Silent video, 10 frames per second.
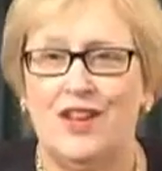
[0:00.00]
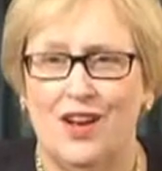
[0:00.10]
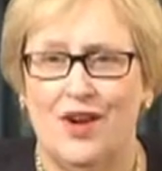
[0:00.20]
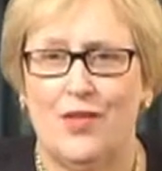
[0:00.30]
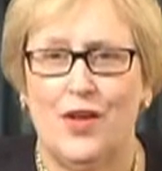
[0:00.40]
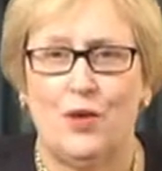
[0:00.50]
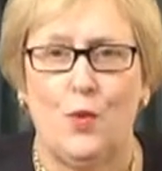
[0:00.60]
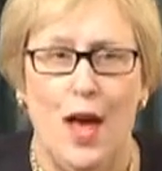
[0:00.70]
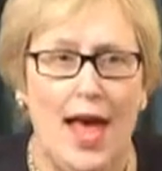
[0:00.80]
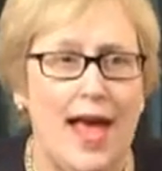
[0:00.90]
that
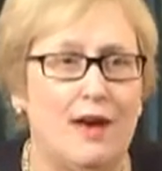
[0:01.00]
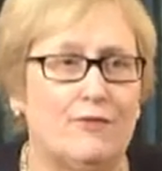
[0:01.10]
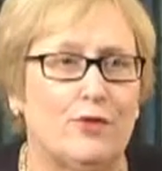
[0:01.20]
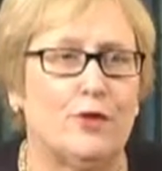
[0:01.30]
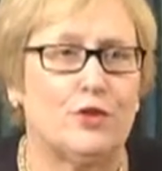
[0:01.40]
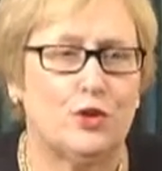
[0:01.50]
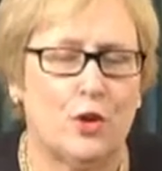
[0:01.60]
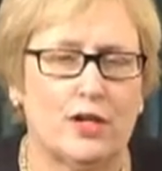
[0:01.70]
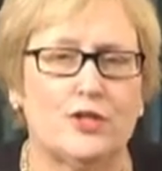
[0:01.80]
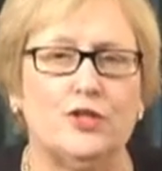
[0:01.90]
you have for
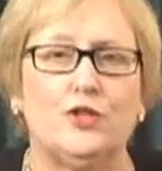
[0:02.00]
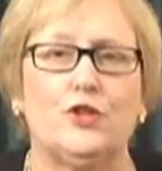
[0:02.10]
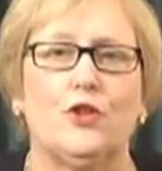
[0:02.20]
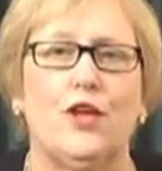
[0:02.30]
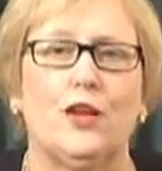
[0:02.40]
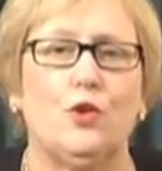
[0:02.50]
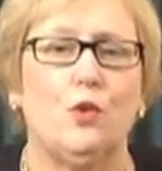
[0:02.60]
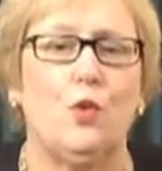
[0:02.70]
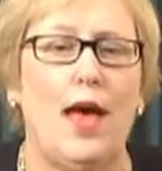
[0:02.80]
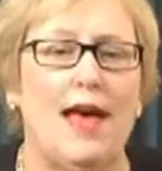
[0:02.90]
instructions, that
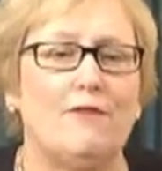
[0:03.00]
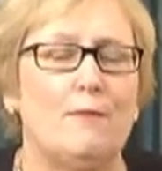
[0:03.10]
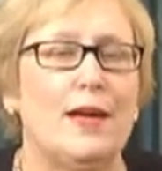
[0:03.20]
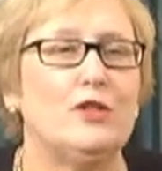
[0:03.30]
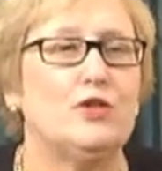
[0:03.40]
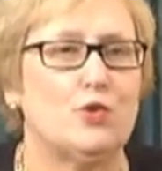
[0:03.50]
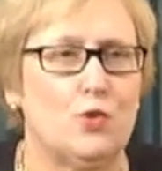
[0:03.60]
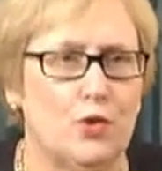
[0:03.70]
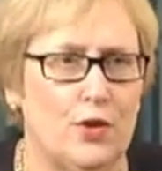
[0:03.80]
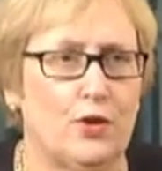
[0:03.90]
you have made
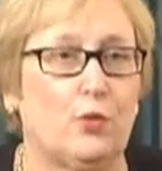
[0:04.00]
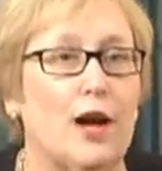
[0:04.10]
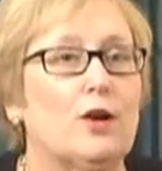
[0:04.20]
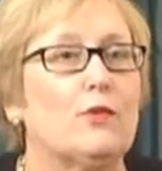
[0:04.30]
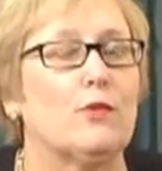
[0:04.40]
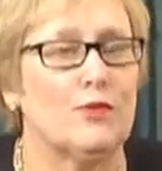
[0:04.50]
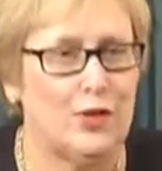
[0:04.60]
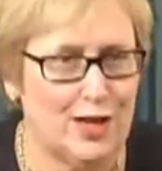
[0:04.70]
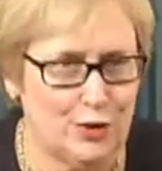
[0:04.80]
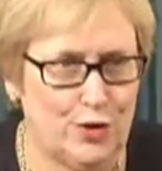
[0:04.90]
sure that the record
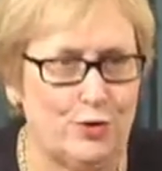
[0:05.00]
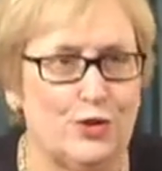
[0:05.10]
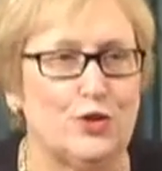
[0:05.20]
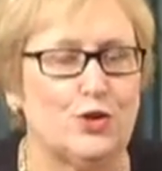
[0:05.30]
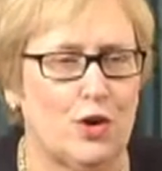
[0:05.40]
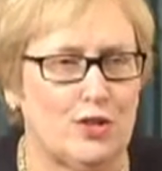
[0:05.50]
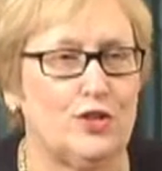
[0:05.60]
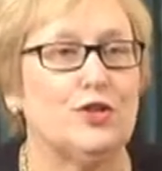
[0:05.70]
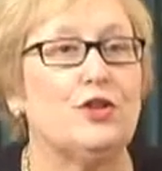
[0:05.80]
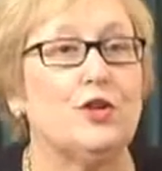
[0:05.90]
reflects those
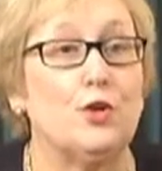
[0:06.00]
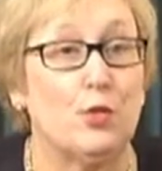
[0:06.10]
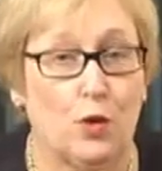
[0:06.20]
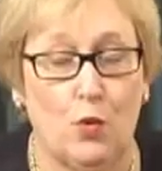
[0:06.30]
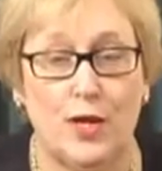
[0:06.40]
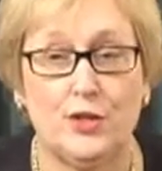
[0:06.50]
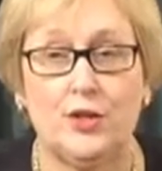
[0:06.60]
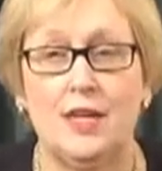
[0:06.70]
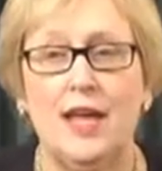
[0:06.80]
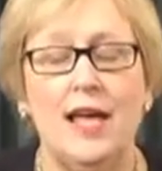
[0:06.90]
instructions that you
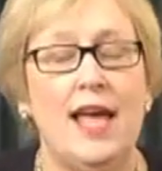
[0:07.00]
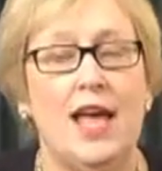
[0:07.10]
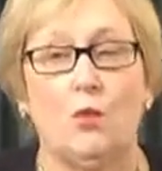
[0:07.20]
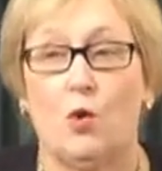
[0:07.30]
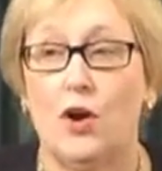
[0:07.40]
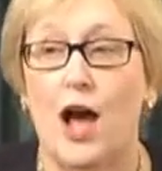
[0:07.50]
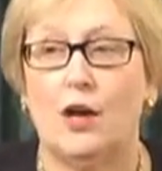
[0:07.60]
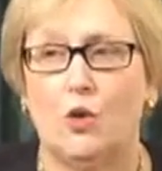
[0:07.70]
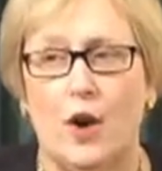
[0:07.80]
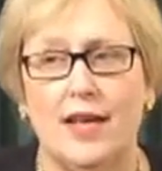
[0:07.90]
requested and were
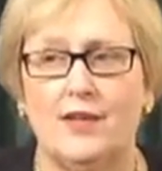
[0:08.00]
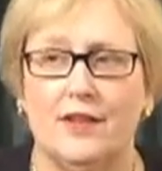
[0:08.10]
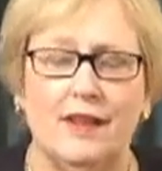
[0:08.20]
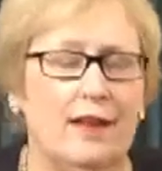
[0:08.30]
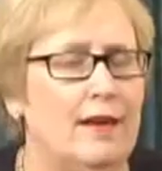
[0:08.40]
not granted.